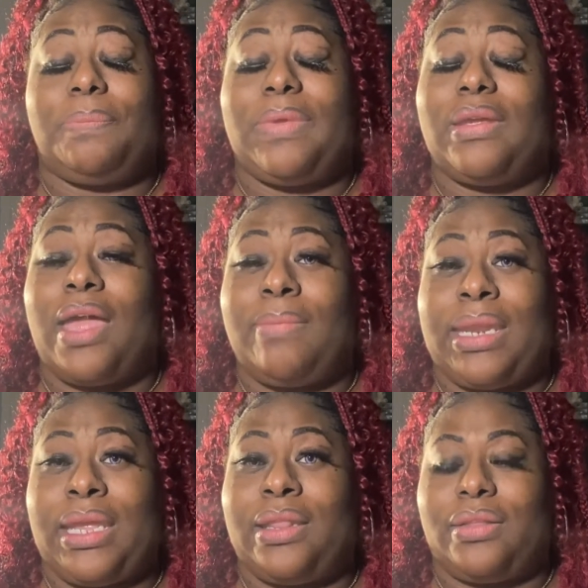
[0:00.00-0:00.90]
be
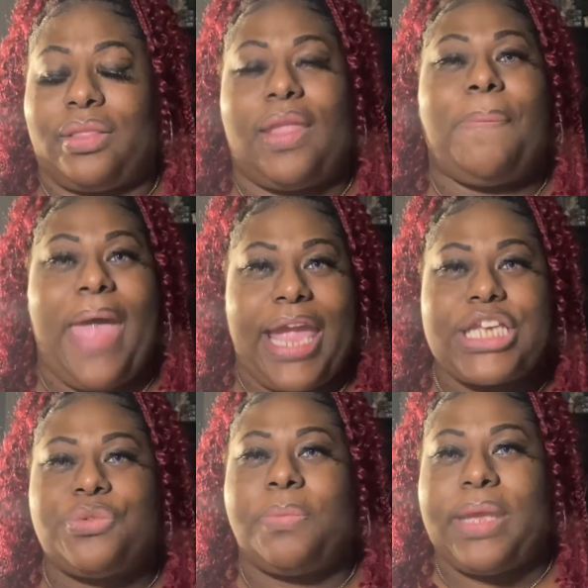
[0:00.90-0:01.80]
coming in, the
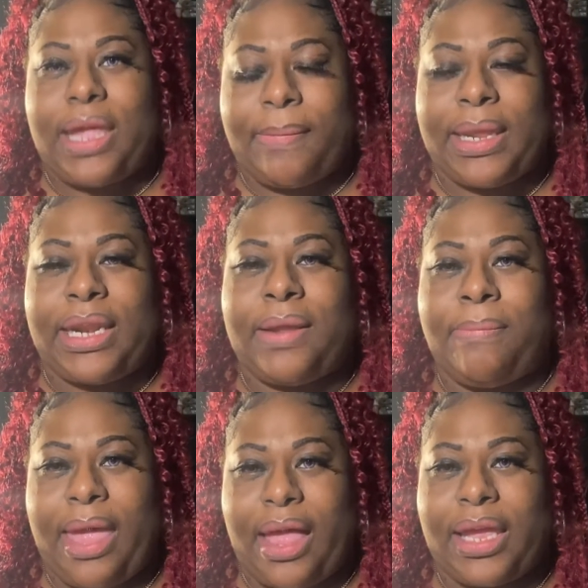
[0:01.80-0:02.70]
package would be coming in the
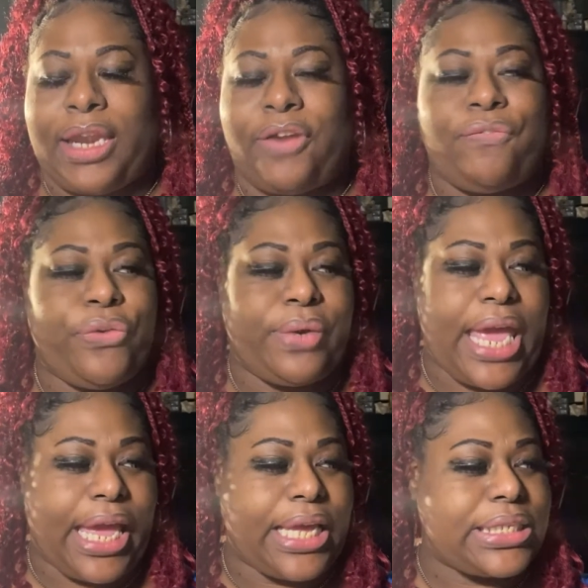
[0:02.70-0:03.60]
mail in a few
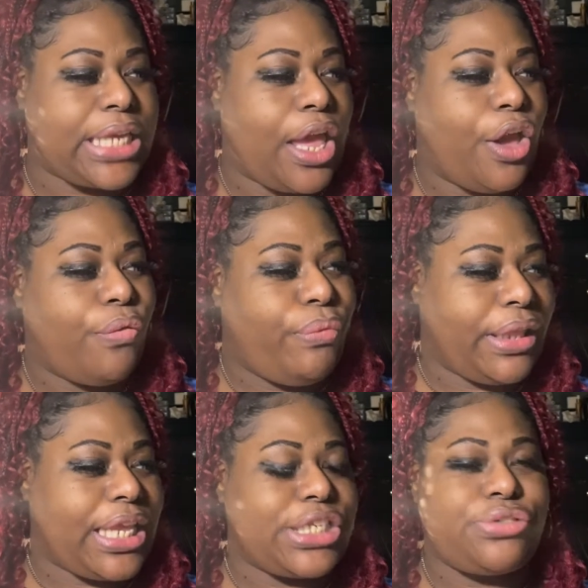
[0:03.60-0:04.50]
days
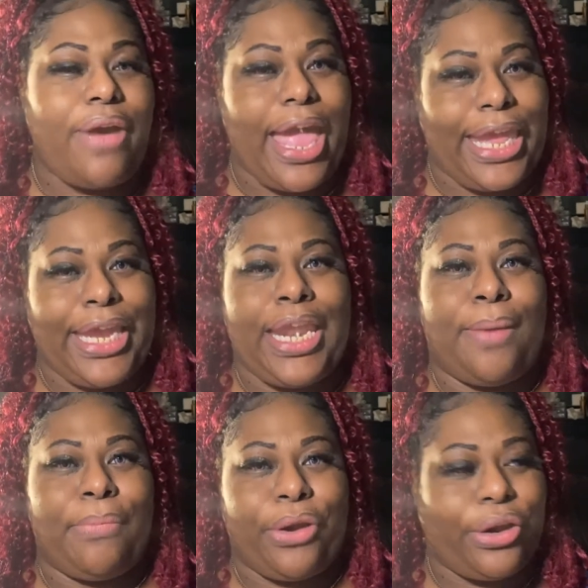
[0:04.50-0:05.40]
with the tracking
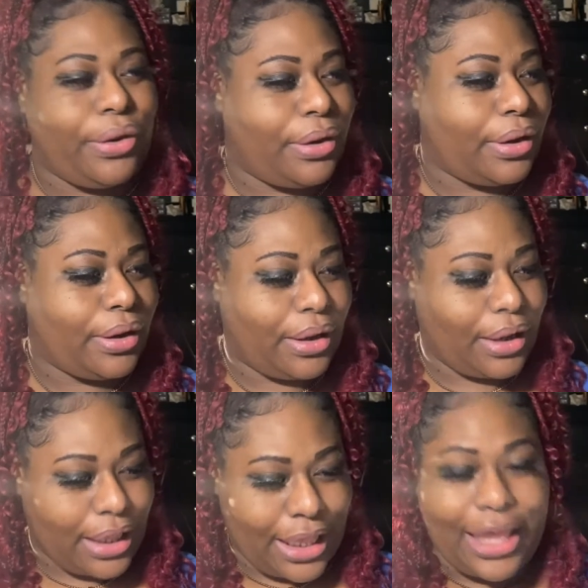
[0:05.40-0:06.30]
number
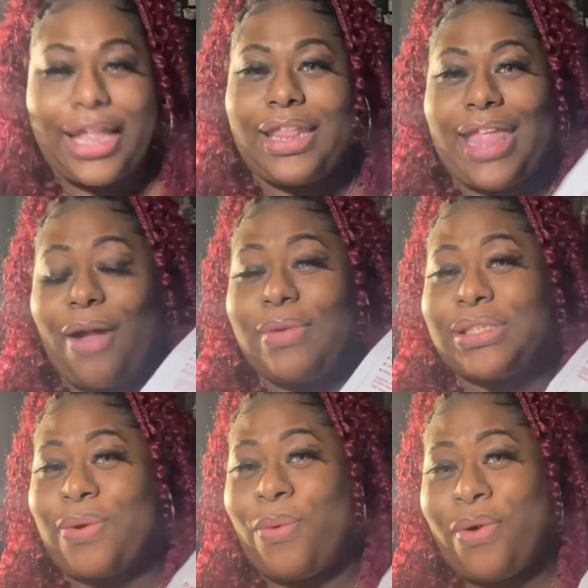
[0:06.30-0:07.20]
that
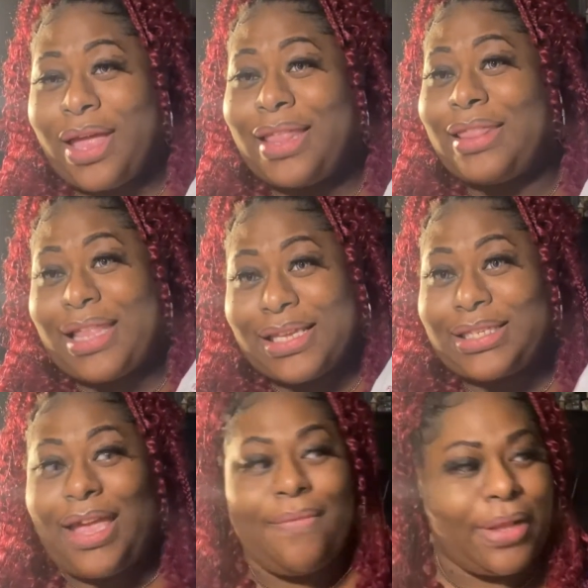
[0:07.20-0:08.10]
was on this
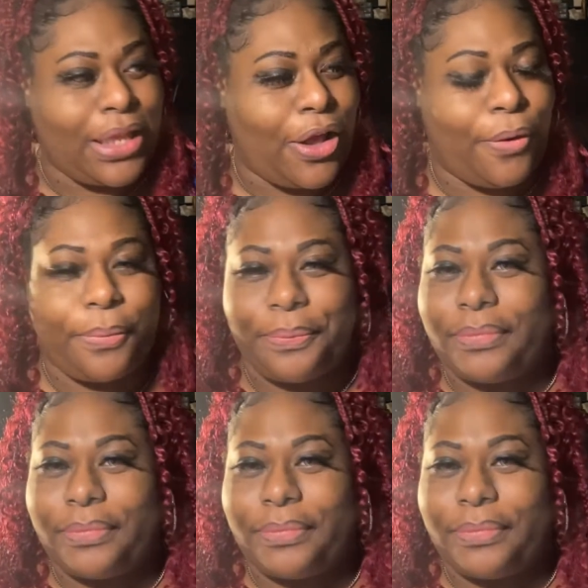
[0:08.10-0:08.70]
envelope,